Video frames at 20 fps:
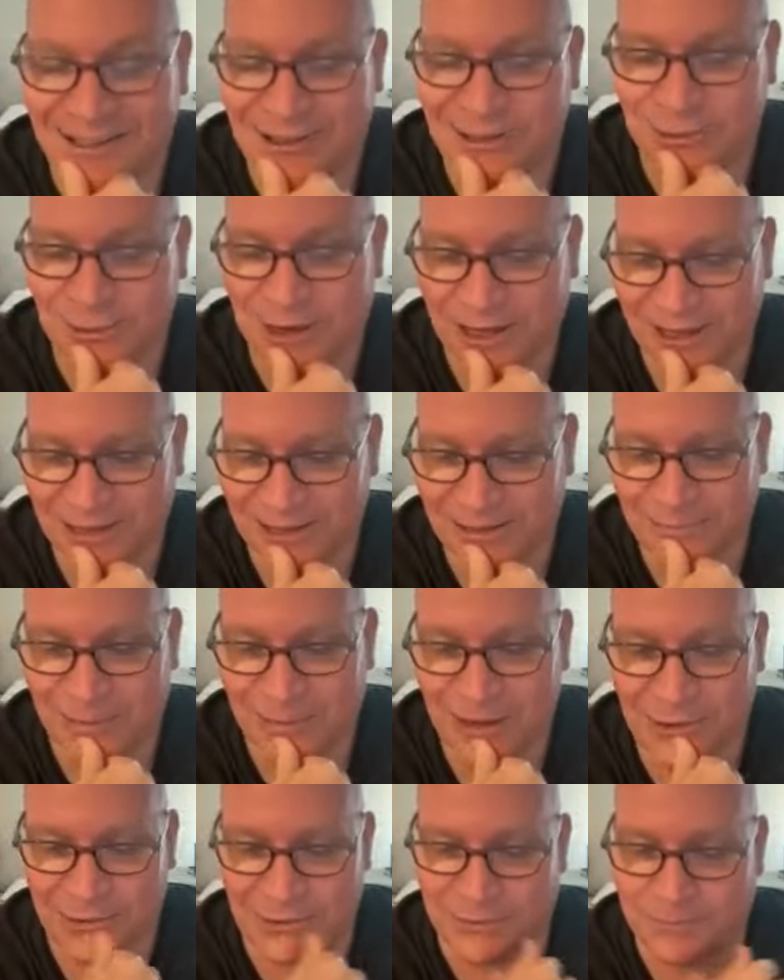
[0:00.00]
Let's Listen,
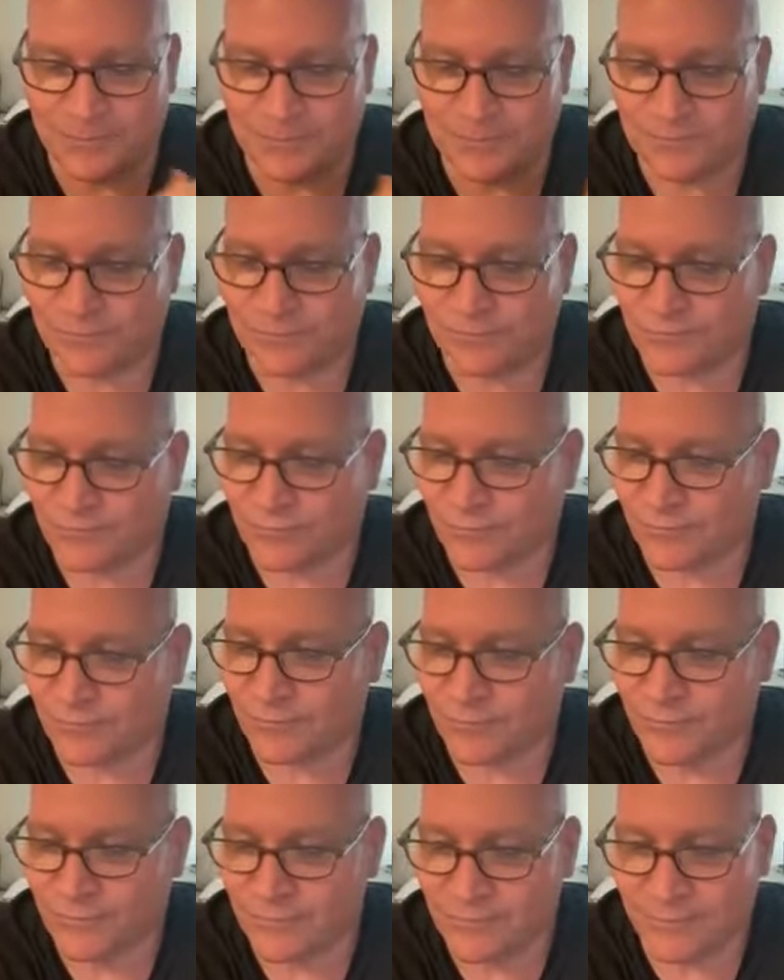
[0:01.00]
just boat. just tow
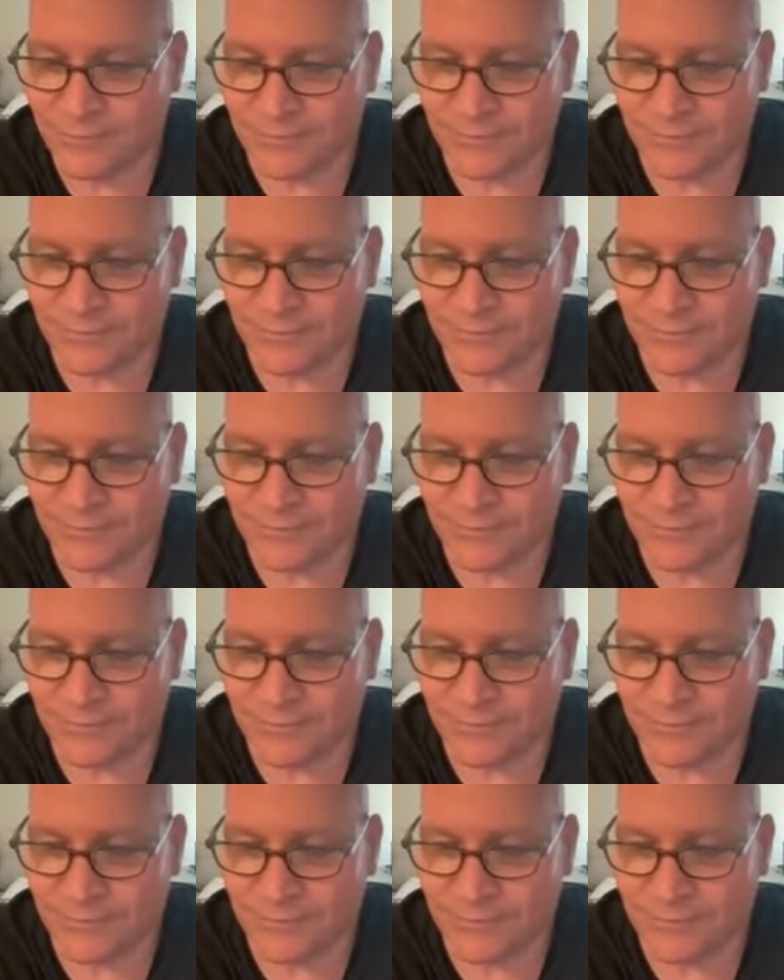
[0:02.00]
this to